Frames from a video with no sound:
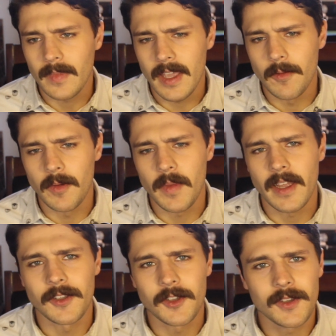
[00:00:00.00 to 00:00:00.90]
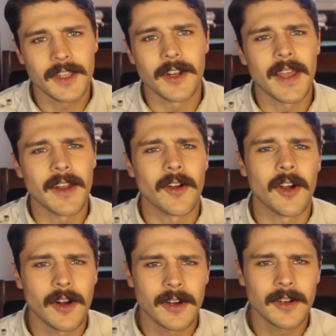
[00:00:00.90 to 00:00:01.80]
He remains, in our
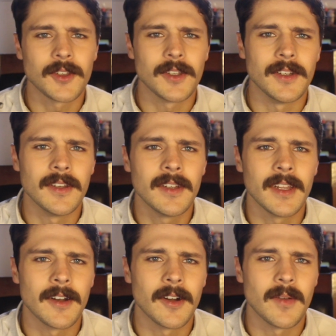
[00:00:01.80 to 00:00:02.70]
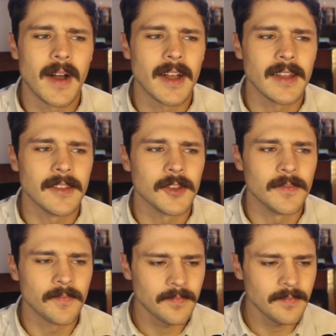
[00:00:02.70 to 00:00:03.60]
hearts and in our minds,
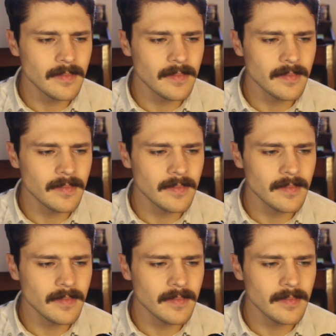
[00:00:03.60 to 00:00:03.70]
and